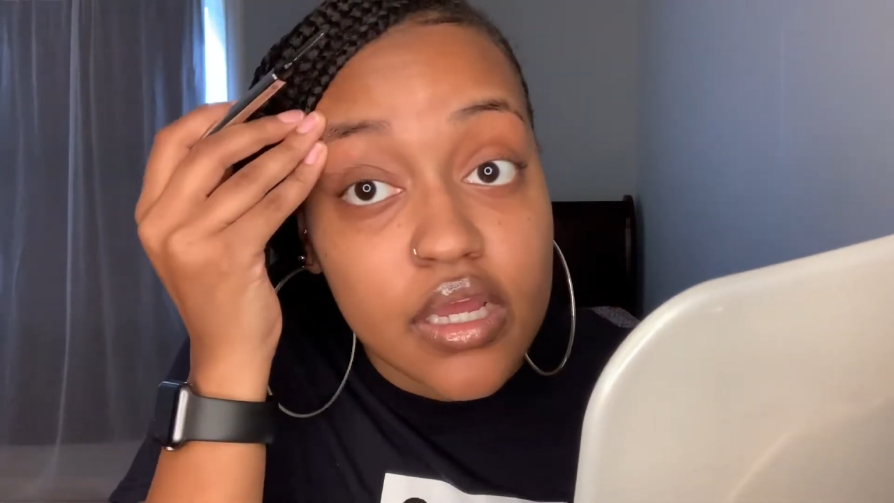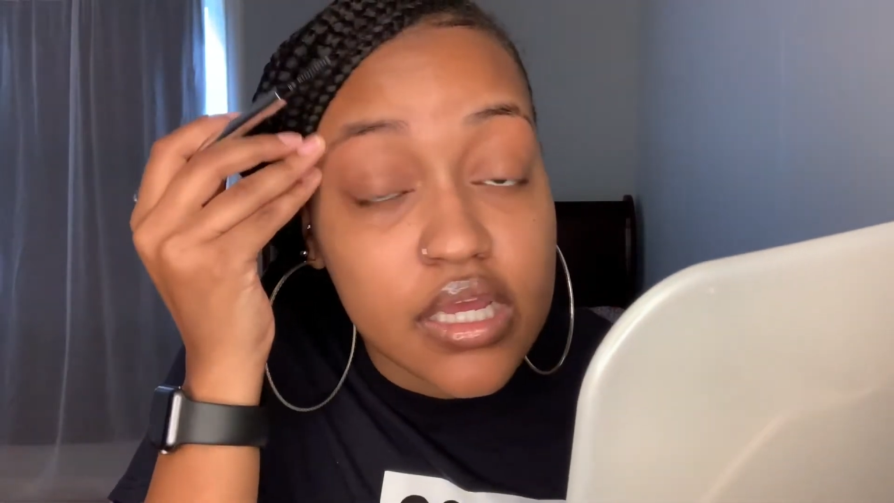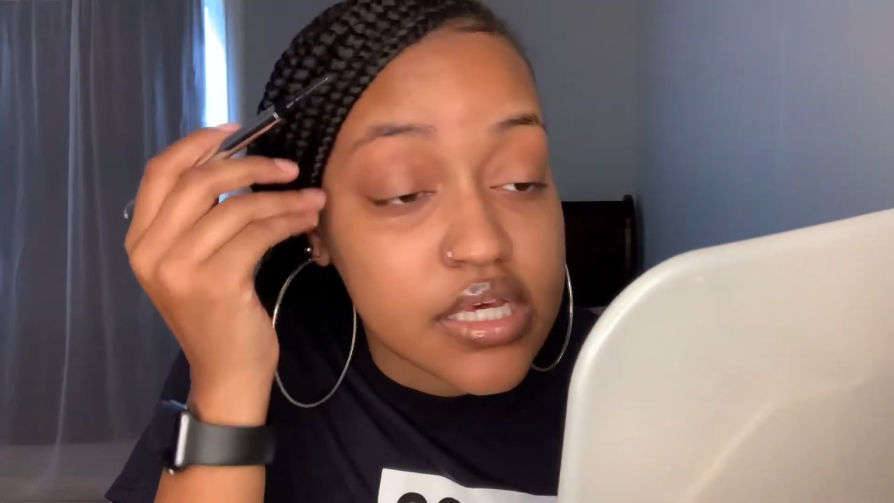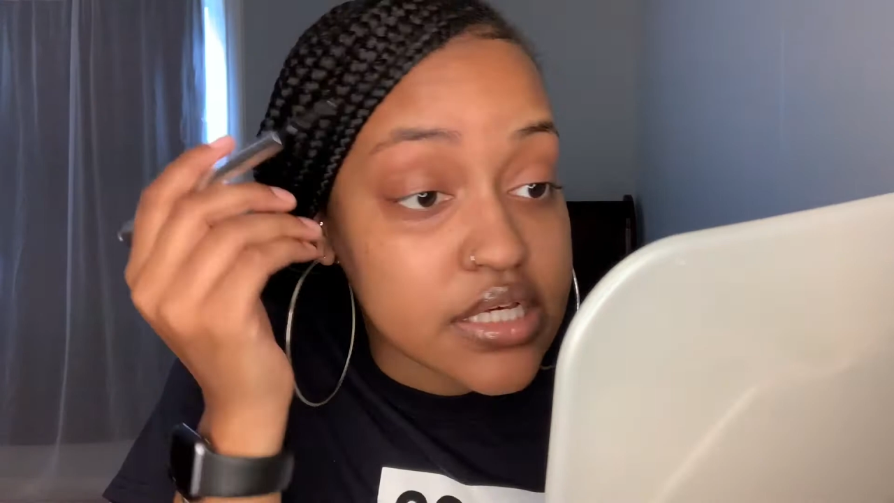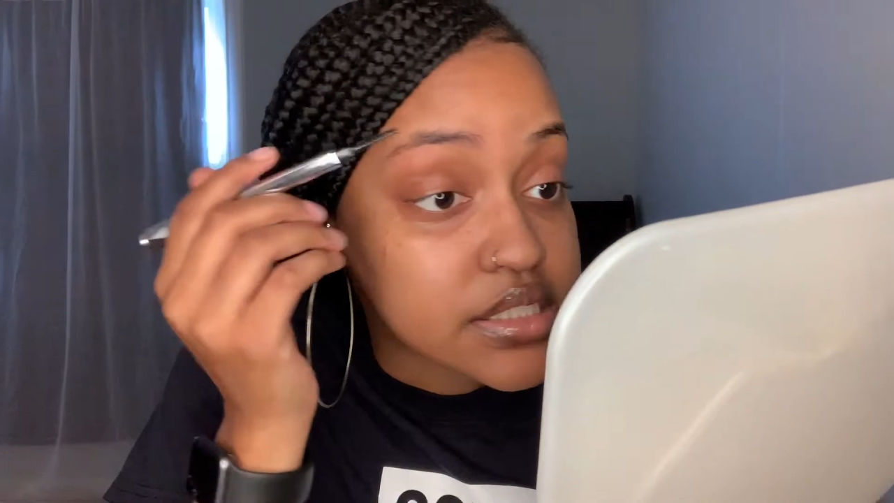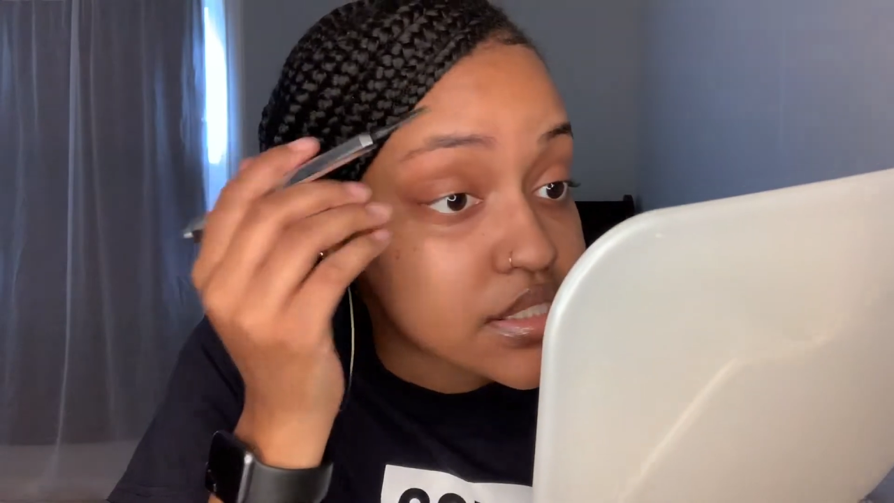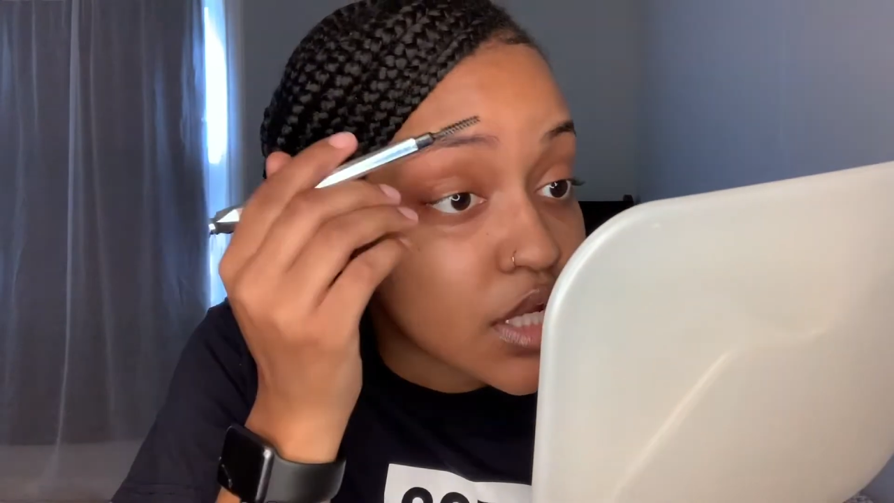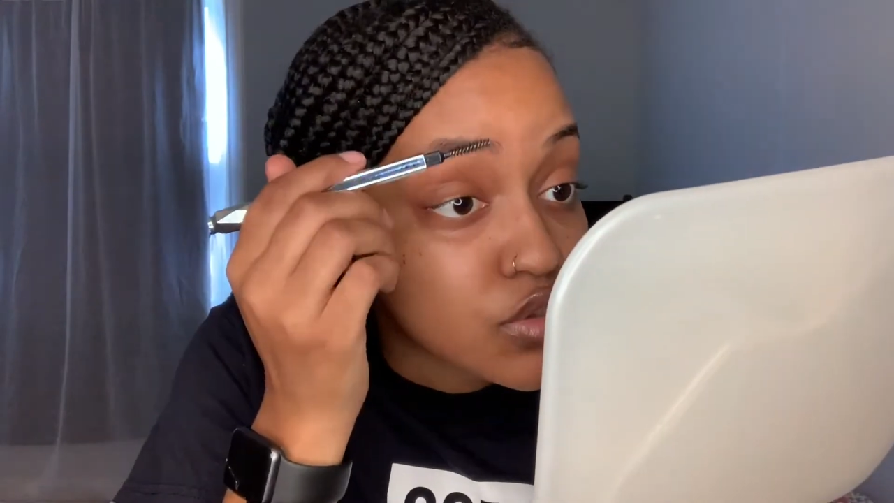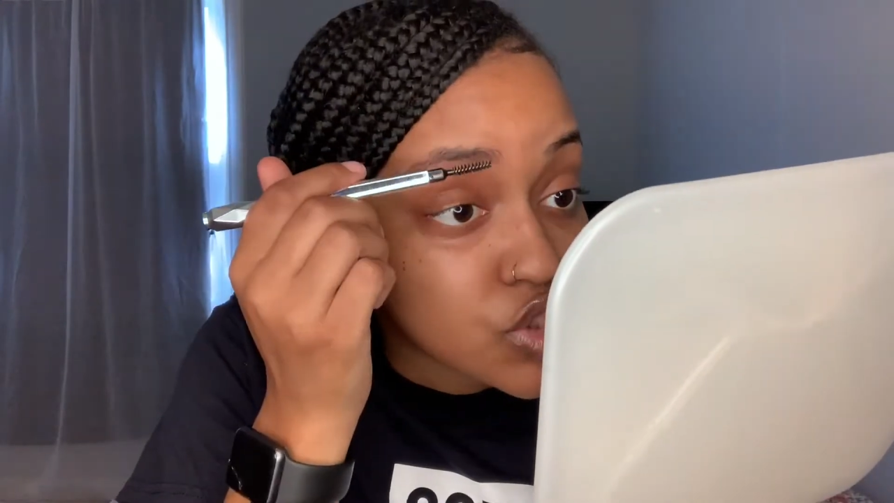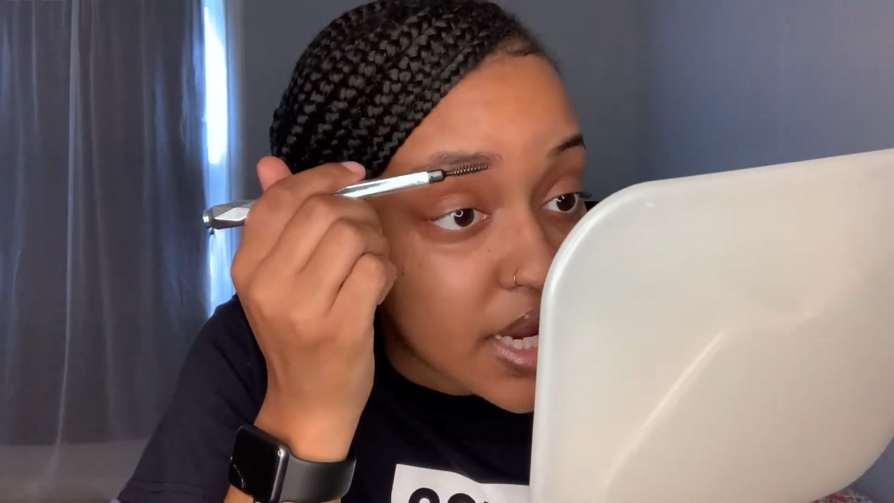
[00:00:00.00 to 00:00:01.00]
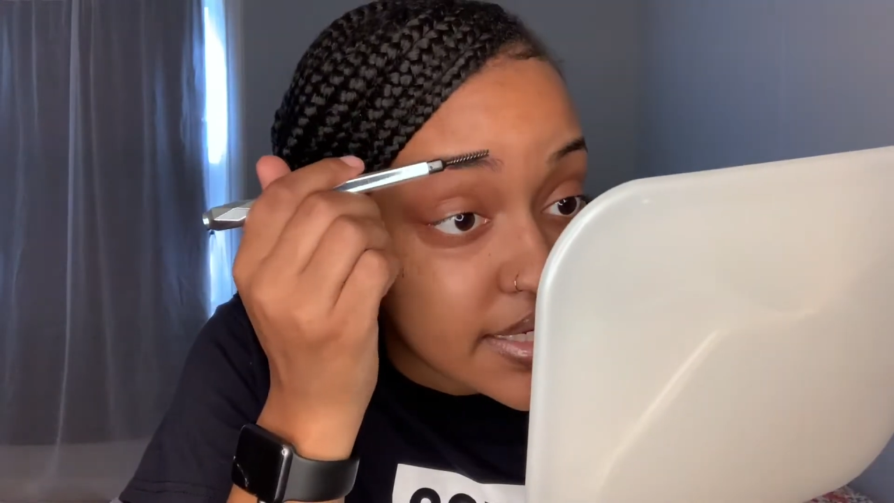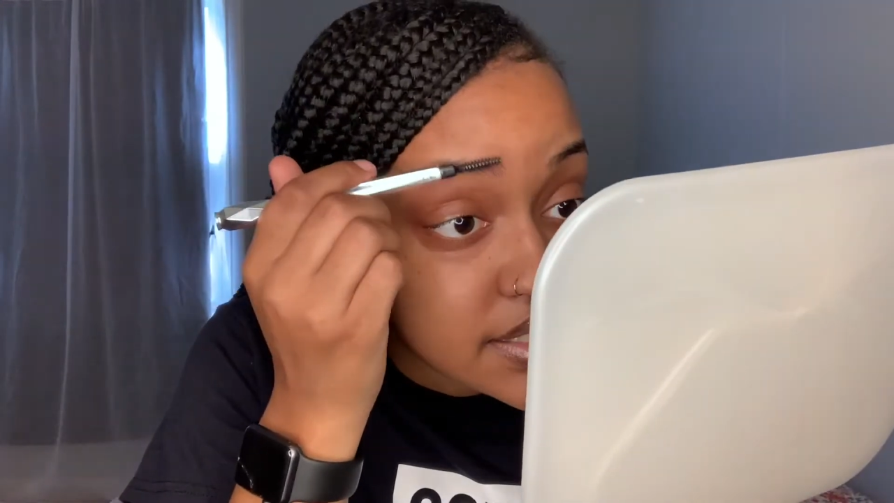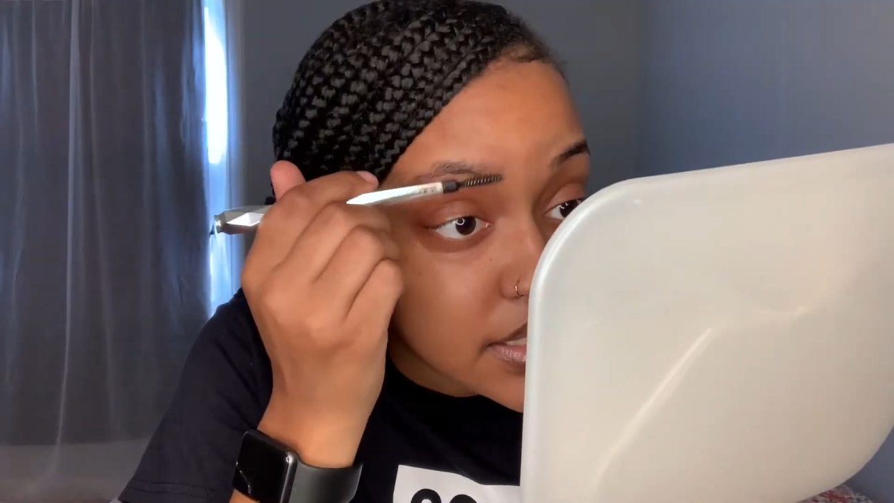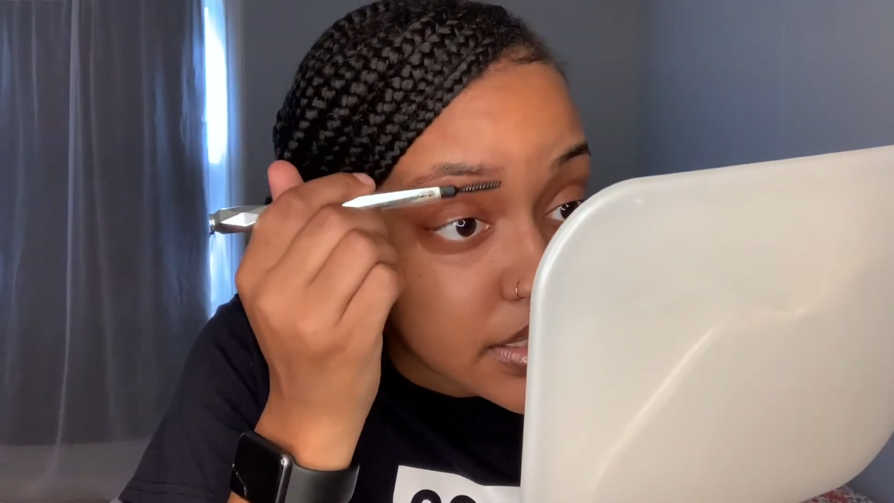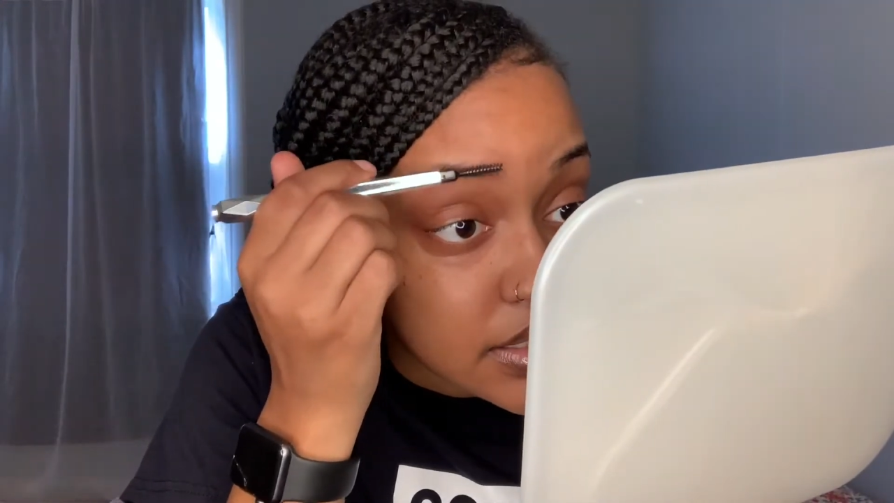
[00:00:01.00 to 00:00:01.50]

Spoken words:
is no dry skin,